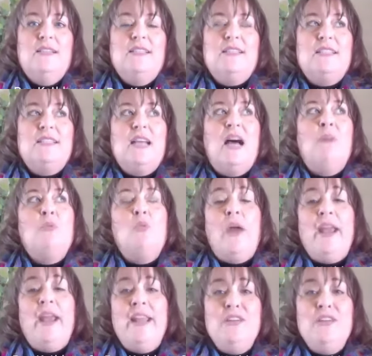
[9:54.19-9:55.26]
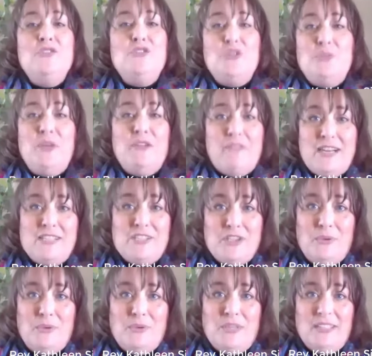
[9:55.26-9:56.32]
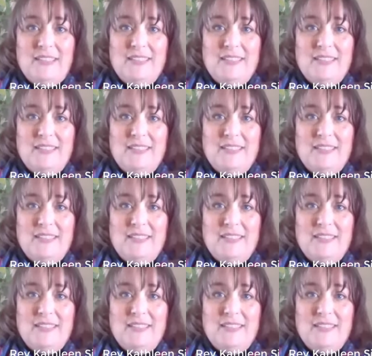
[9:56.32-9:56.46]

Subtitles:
stop waiting to be rescued.